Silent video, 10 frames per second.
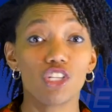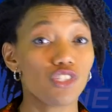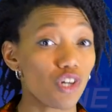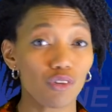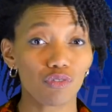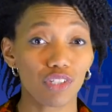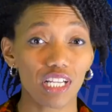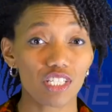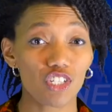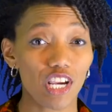Don't forget
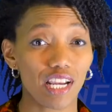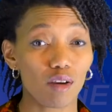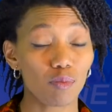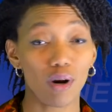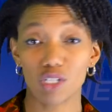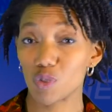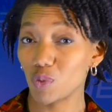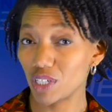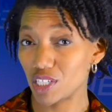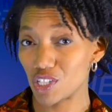to check out parts
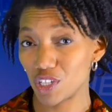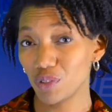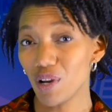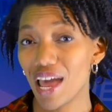1 and 2,